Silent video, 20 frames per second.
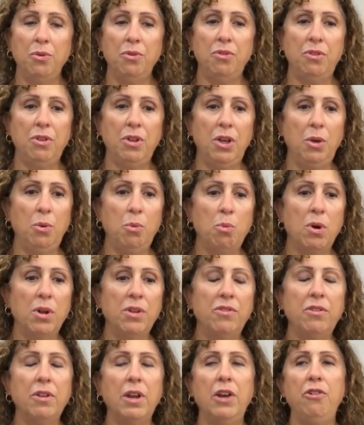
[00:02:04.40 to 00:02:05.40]
The
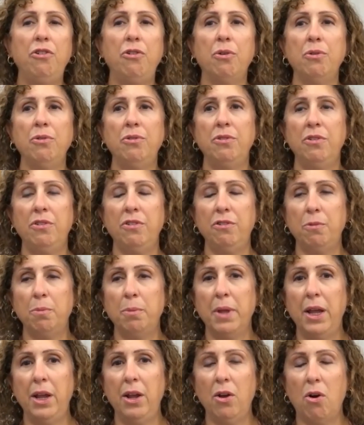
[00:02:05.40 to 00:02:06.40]
ones that I chose to
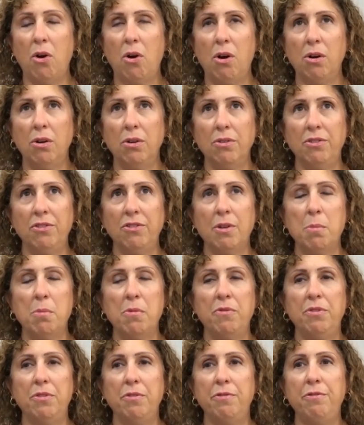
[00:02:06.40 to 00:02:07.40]
display are some
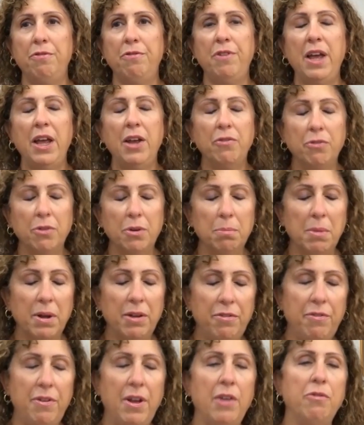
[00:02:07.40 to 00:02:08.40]
of my
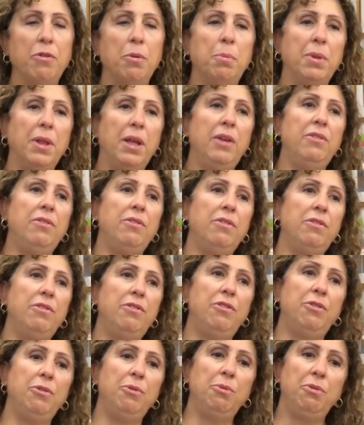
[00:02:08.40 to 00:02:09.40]
favorite
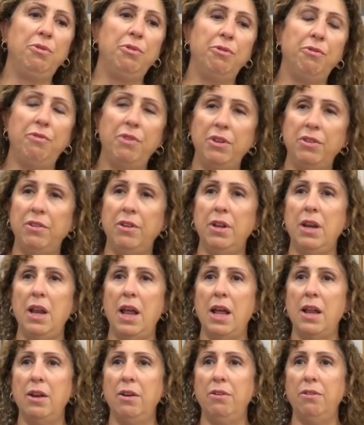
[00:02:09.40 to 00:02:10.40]
places to visit
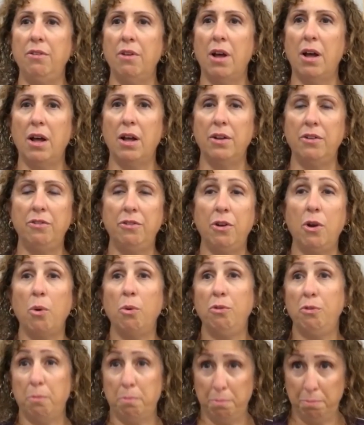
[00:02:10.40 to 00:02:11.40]
and to
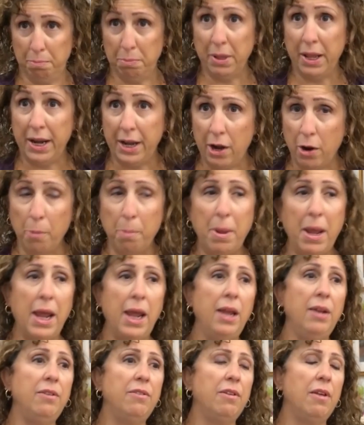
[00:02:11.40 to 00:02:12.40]
go to plein air
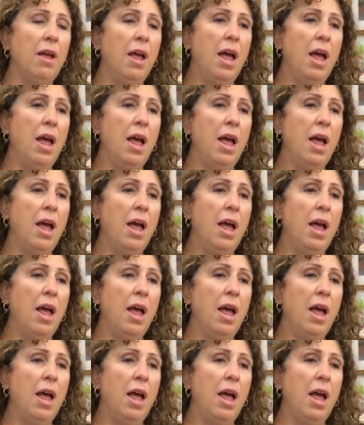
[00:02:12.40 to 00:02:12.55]
paint.